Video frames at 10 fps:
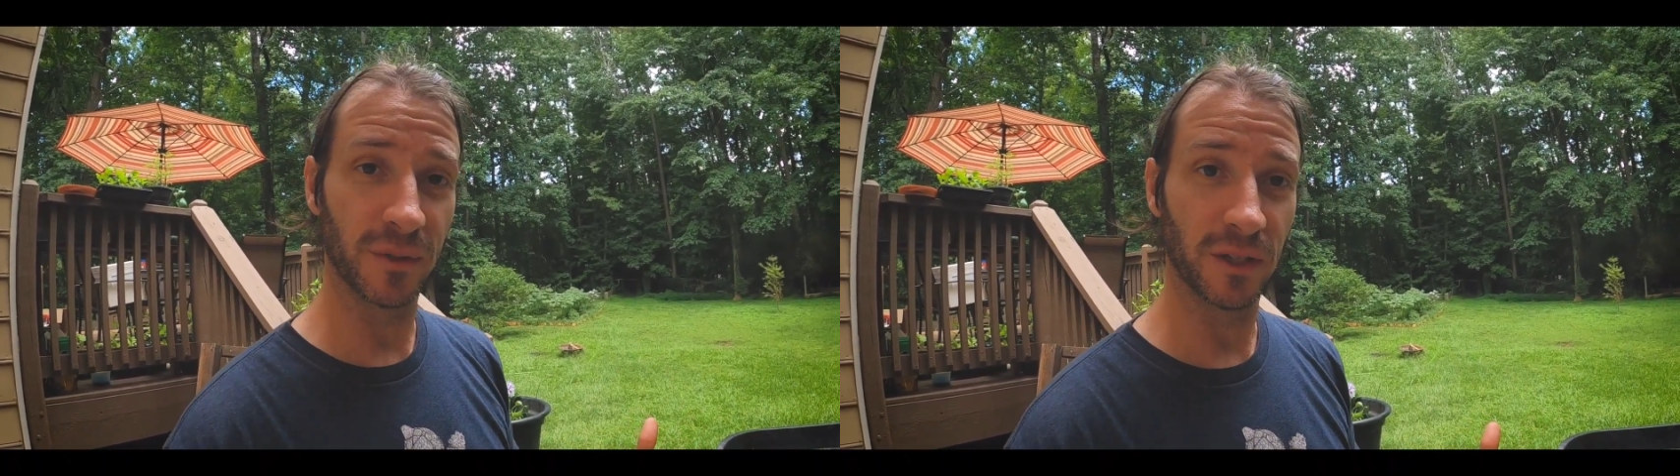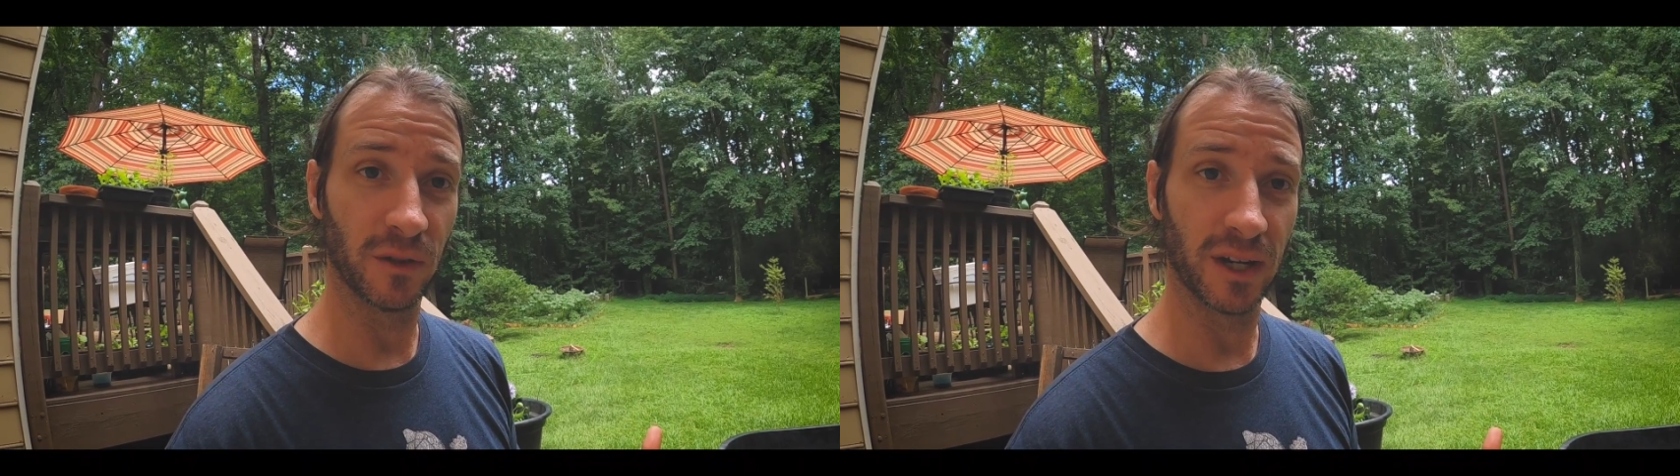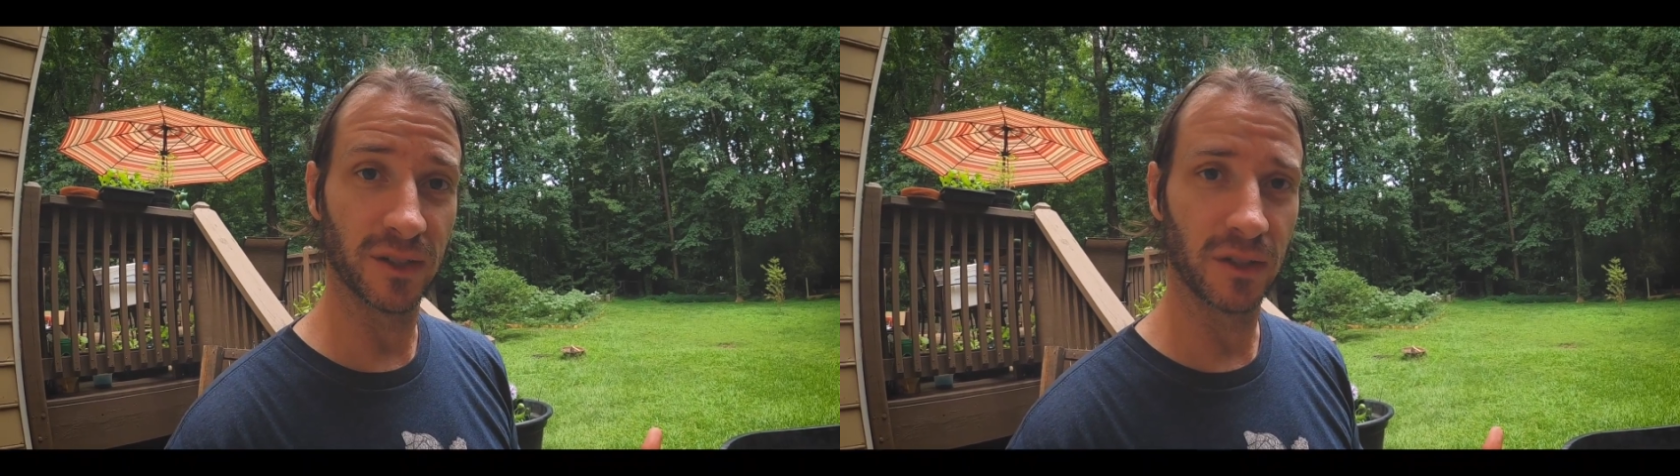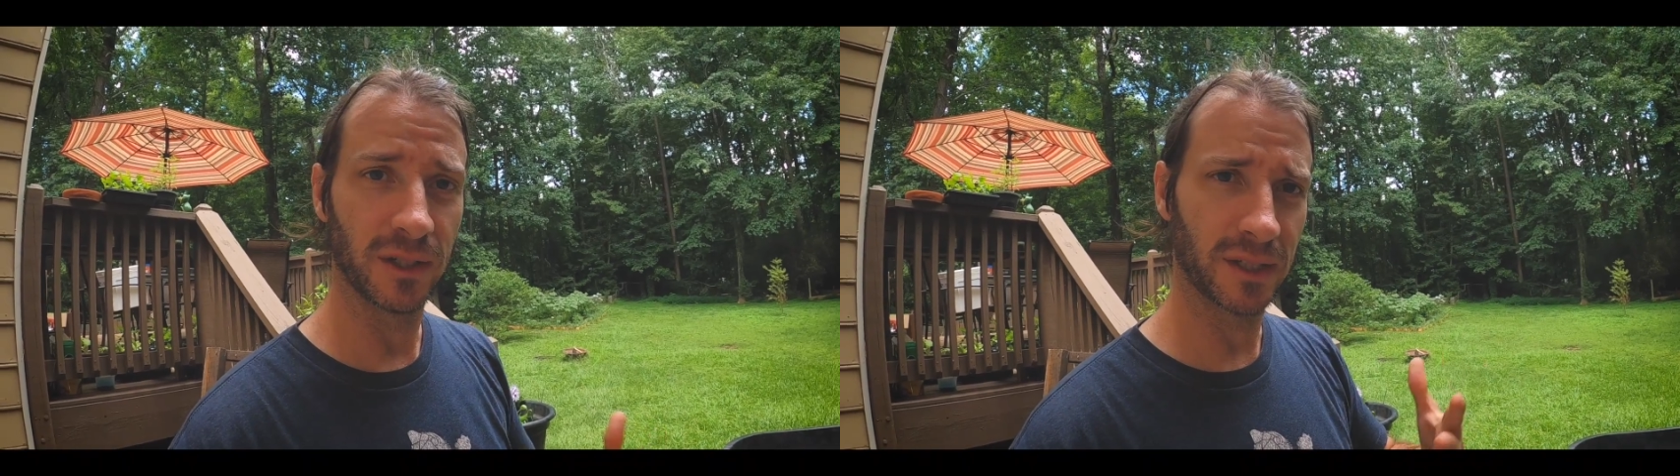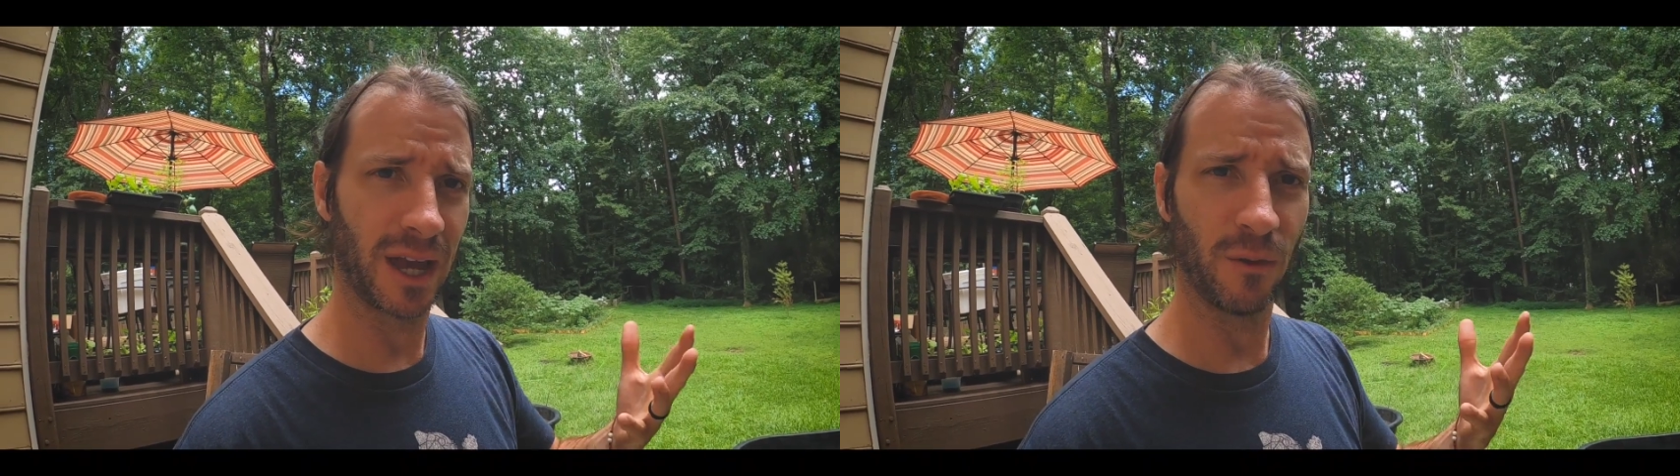update you guys on
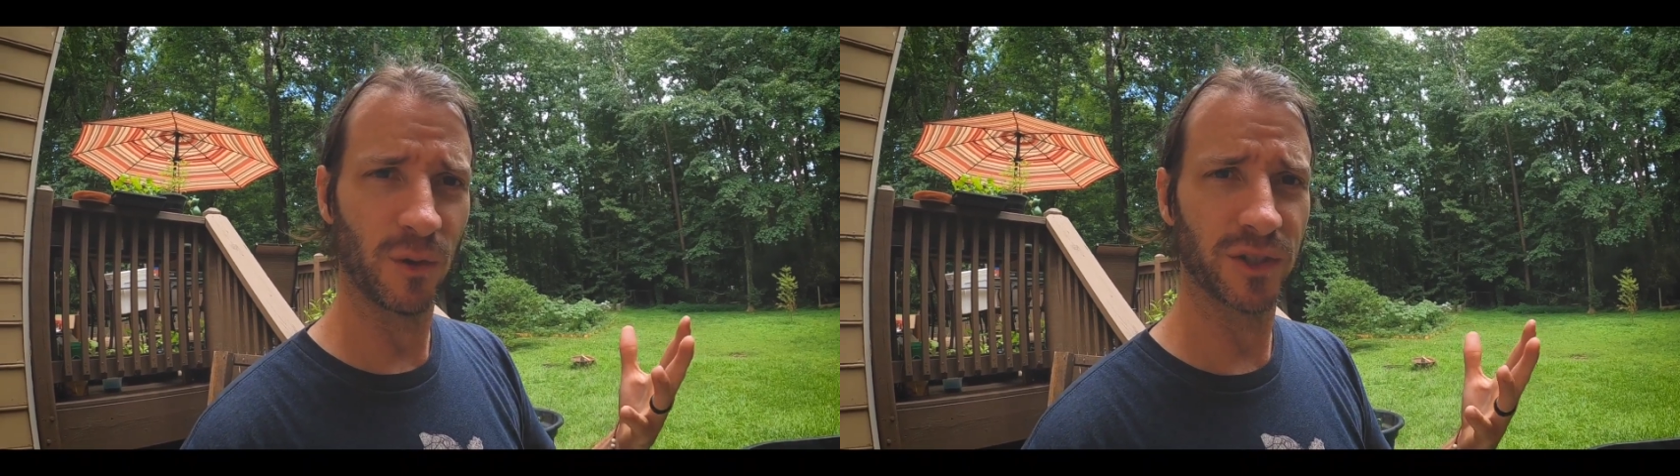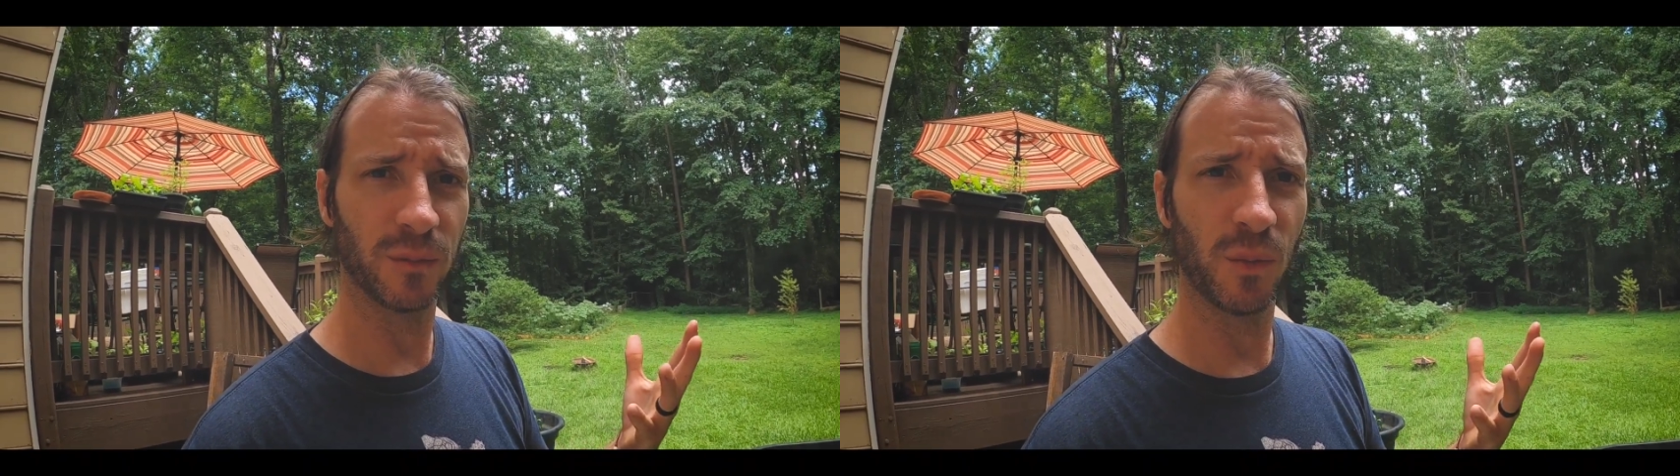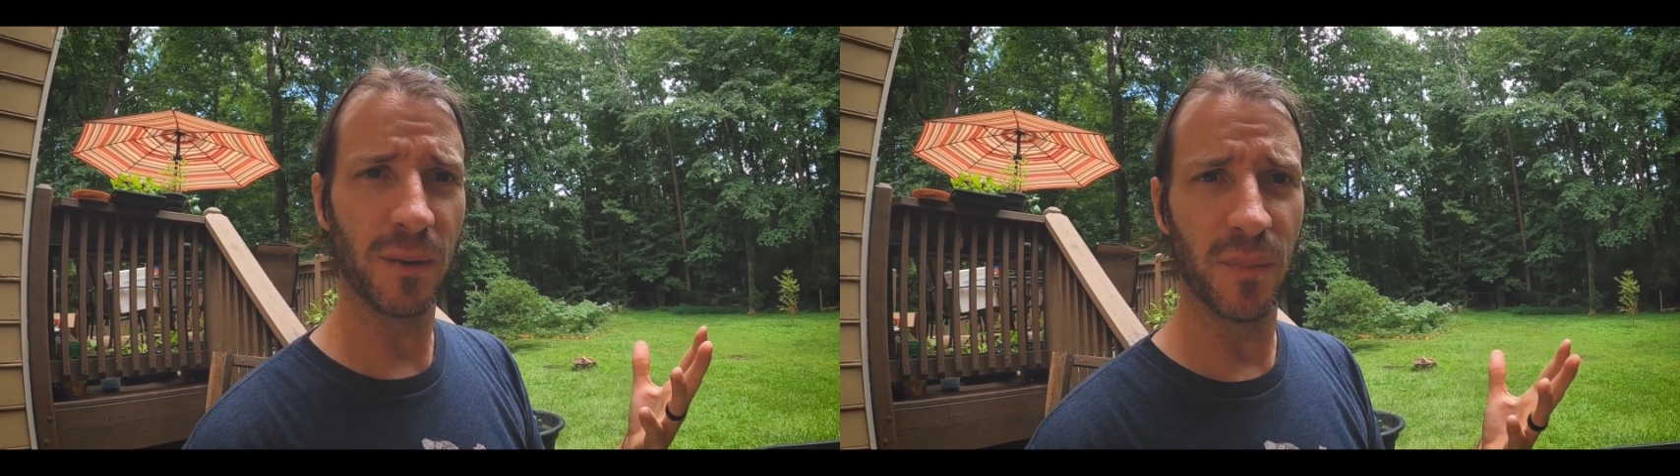is how are some of my